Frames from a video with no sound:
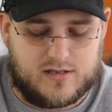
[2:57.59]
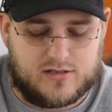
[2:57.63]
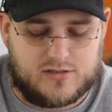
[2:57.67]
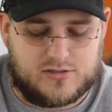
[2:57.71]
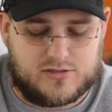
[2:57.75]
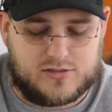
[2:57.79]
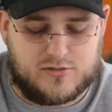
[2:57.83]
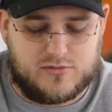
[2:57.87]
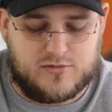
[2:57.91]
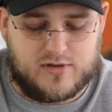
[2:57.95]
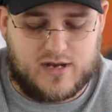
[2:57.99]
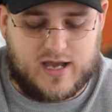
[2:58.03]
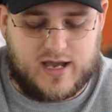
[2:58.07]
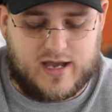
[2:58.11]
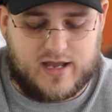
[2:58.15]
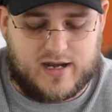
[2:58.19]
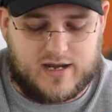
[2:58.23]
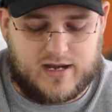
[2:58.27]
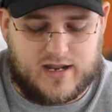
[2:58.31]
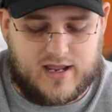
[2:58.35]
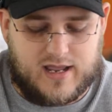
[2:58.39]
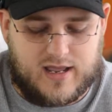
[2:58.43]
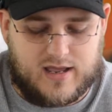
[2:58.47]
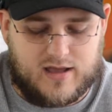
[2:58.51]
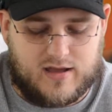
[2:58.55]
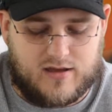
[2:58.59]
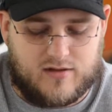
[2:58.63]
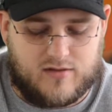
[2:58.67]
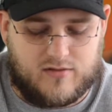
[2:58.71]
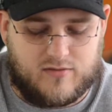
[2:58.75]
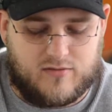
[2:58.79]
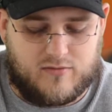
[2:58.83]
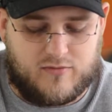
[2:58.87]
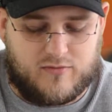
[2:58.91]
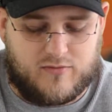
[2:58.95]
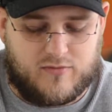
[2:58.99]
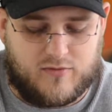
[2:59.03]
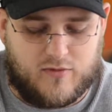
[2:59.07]
to not
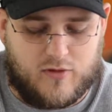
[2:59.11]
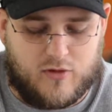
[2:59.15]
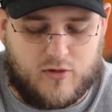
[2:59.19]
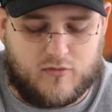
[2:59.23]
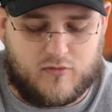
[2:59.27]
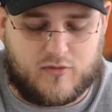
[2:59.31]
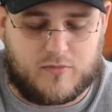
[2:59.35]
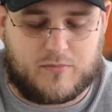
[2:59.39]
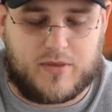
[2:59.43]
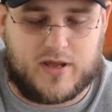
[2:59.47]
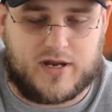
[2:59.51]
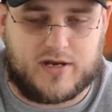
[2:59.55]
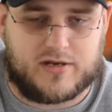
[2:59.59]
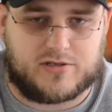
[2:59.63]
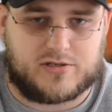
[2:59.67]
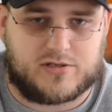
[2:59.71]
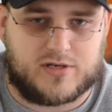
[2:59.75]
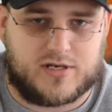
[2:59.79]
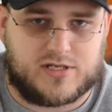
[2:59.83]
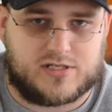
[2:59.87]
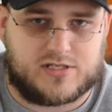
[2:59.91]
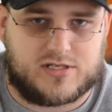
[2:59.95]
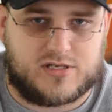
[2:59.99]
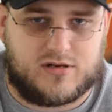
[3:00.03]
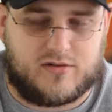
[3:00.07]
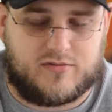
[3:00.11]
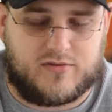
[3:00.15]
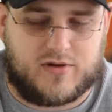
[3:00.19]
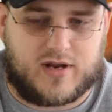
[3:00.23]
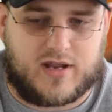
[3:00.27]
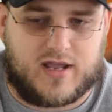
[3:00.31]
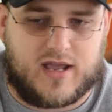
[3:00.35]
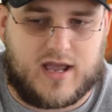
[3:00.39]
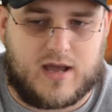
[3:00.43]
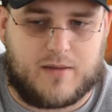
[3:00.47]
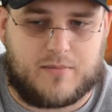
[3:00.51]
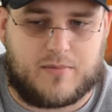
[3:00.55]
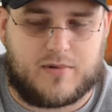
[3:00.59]
have over penetration of your
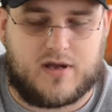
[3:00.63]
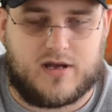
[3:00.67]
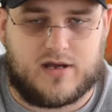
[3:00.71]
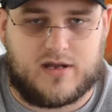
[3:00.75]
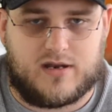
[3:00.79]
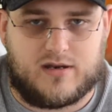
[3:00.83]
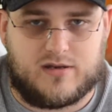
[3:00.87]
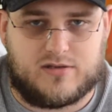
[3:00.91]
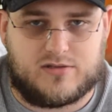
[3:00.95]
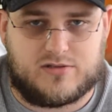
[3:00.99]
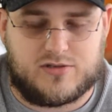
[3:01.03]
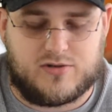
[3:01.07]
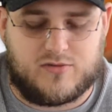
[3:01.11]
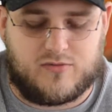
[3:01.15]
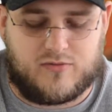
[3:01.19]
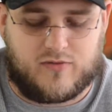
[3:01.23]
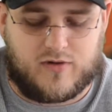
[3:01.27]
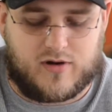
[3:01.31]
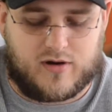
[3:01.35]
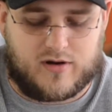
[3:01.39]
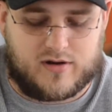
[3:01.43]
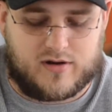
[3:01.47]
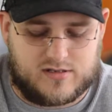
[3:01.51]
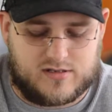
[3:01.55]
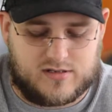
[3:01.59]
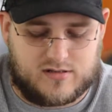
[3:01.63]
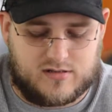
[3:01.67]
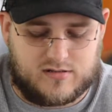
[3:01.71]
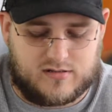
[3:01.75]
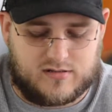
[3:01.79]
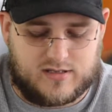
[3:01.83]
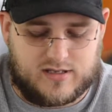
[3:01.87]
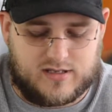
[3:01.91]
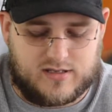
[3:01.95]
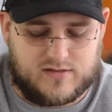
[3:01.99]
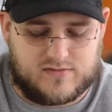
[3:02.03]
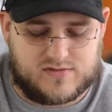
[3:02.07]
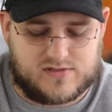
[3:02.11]
cap cut too far the
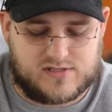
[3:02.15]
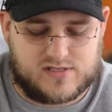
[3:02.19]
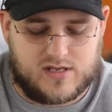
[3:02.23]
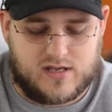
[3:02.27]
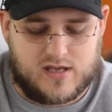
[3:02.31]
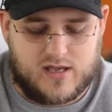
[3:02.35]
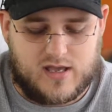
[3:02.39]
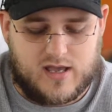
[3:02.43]
leaves